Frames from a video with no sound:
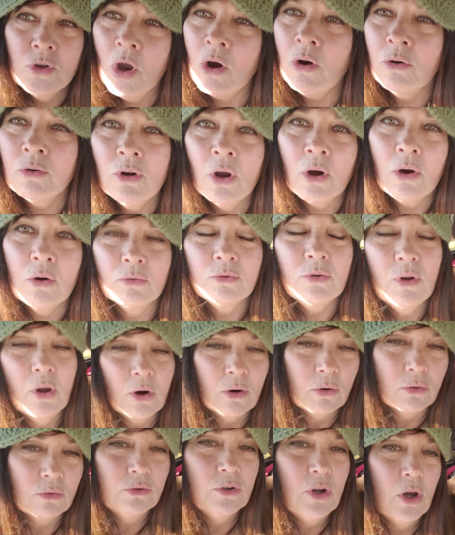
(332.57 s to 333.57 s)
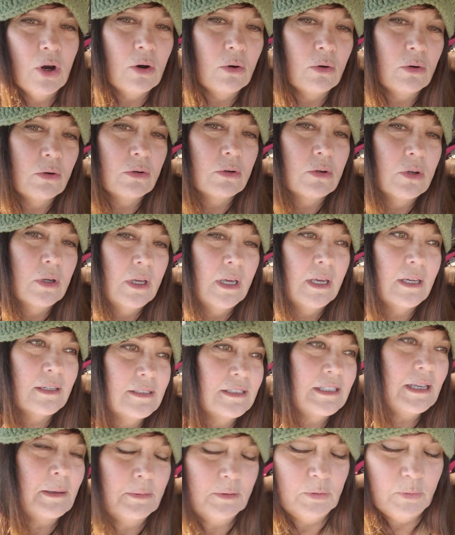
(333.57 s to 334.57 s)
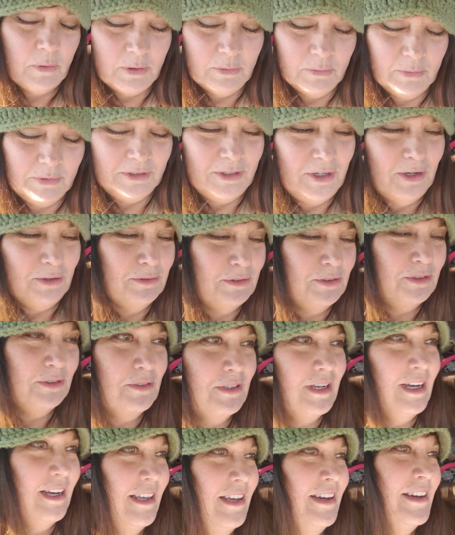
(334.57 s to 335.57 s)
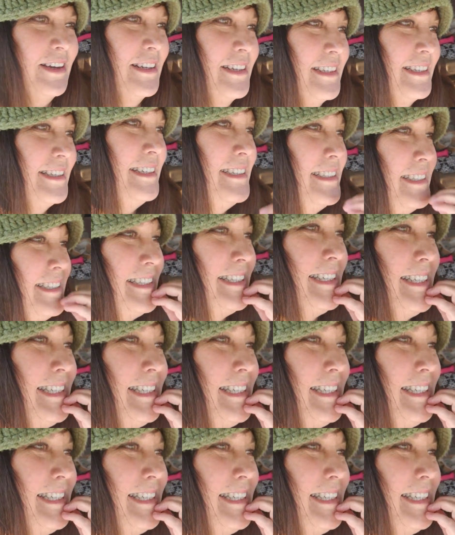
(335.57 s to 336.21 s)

No. Except when we don't do kayaking.